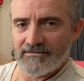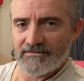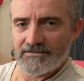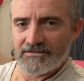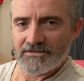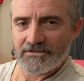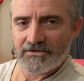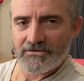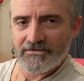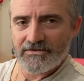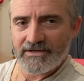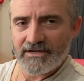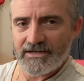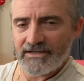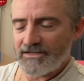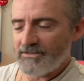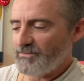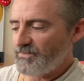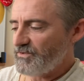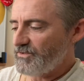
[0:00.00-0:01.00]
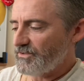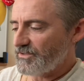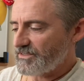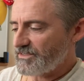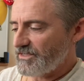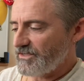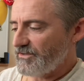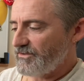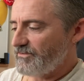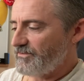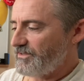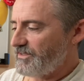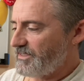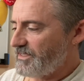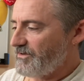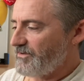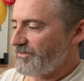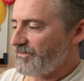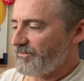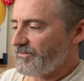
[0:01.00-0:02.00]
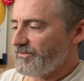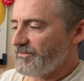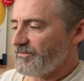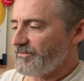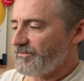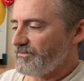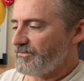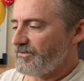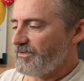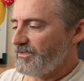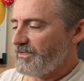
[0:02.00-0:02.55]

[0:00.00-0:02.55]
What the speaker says: to create your book. So you're going through,